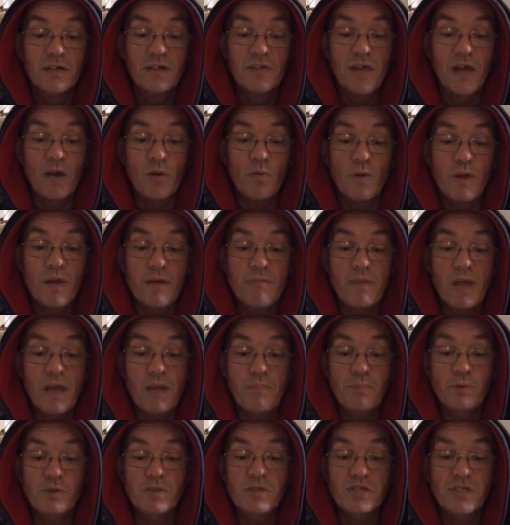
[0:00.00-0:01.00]
That we may
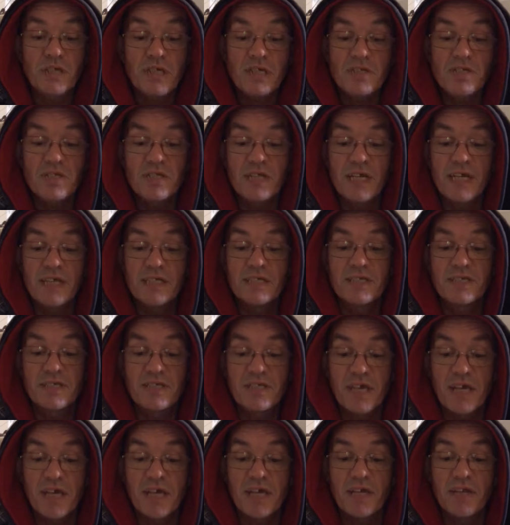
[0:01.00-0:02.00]
persist in
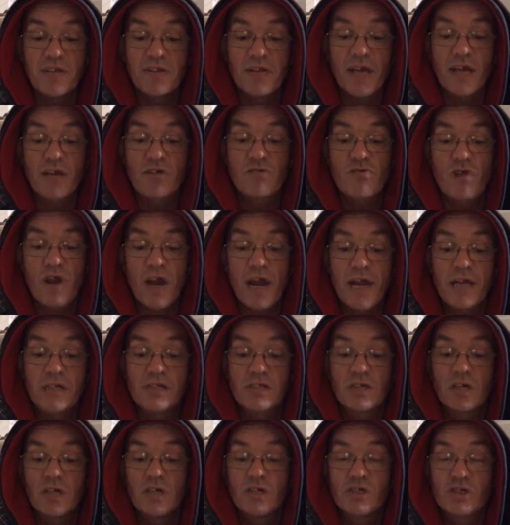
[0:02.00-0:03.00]
sin, that
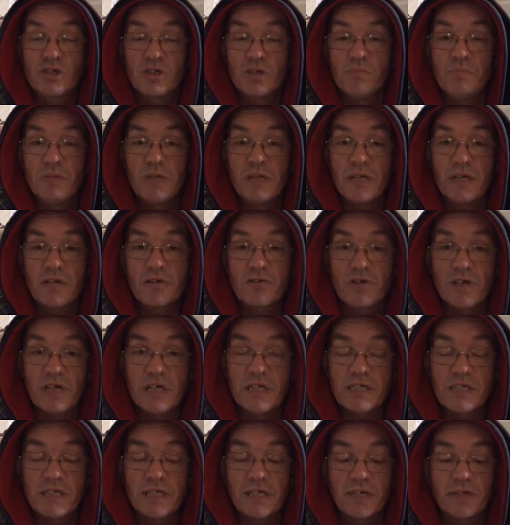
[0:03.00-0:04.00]
grace should be
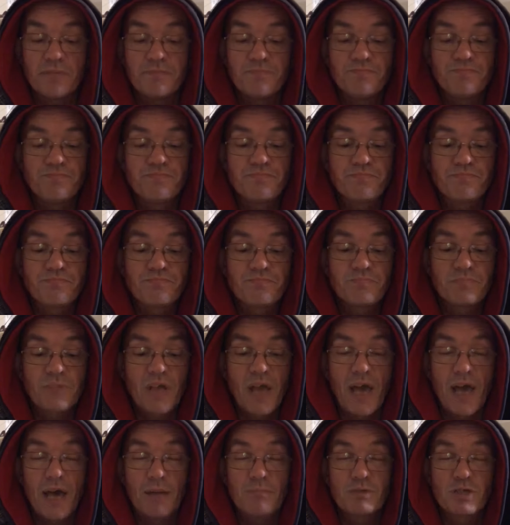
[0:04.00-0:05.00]
increasing.
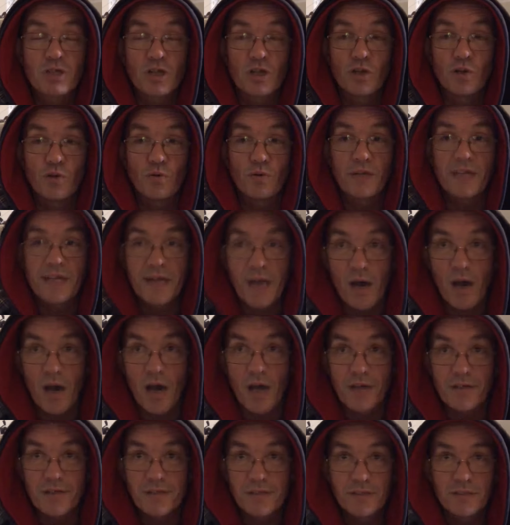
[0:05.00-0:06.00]
Absolutely
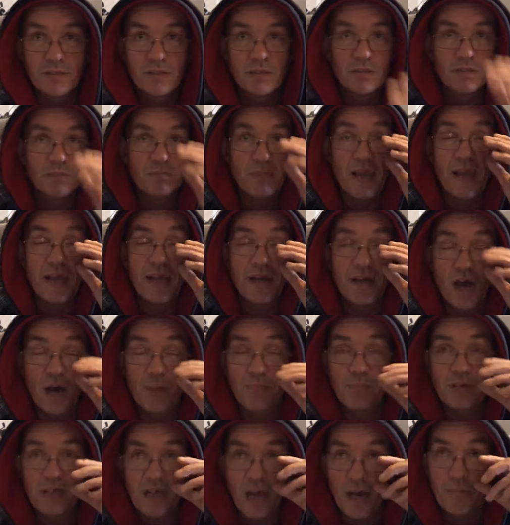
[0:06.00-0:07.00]
not. May it
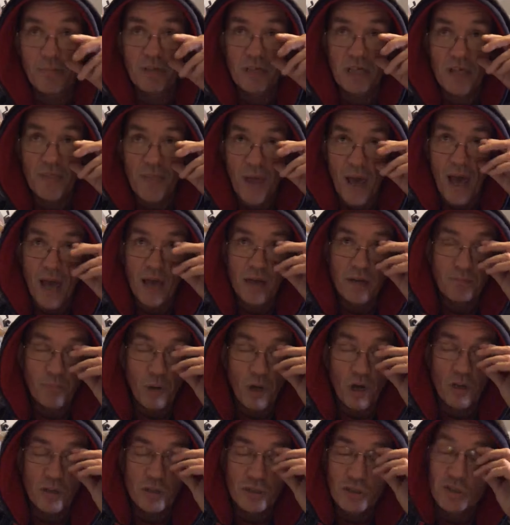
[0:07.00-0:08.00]
not be coming to that.
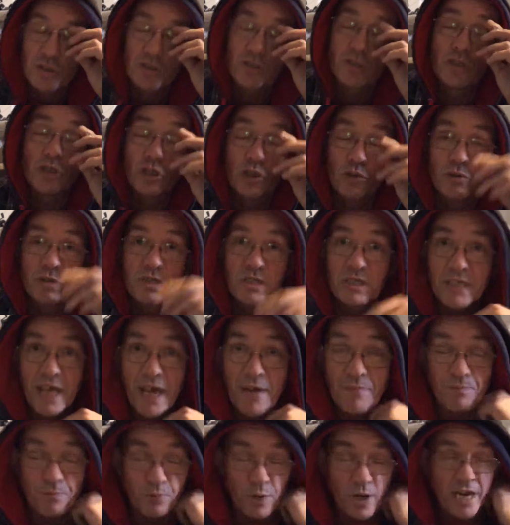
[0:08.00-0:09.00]
Paul uses
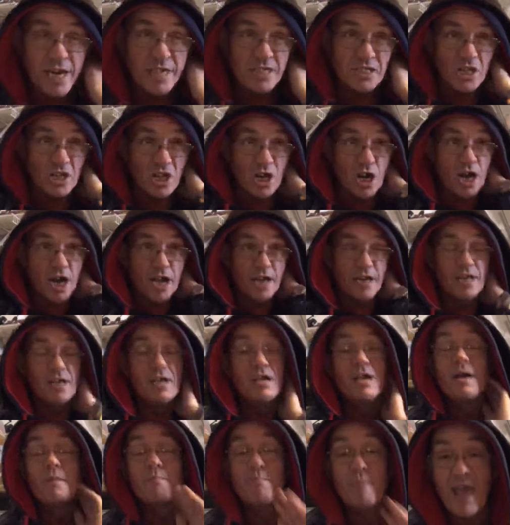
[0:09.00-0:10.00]
that phrase a lot.
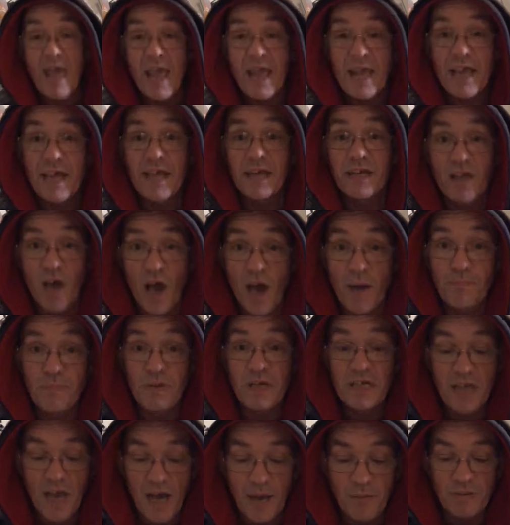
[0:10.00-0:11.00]
May it not
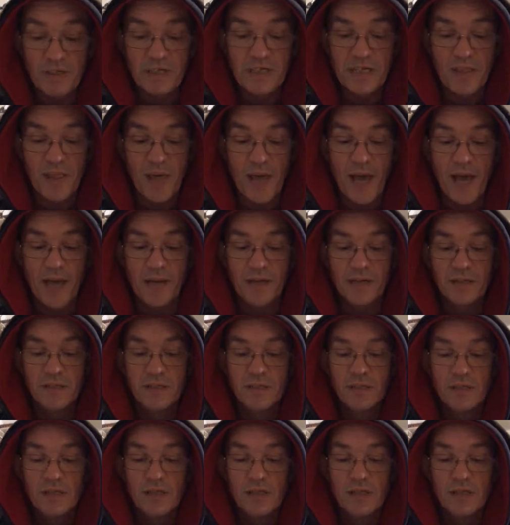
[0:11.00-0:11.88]
be coming to that.